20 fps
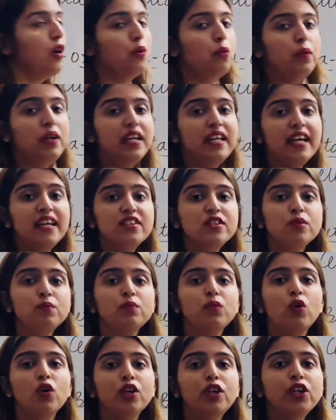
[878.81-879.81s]
we get a
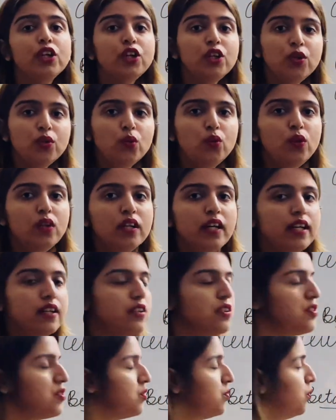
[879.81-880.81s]
molecule that
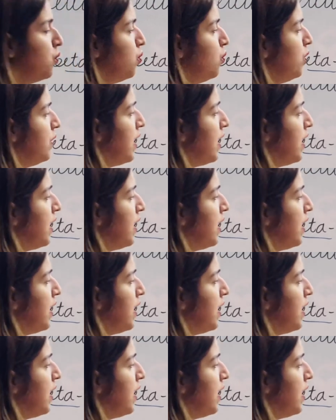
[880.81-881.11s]
is known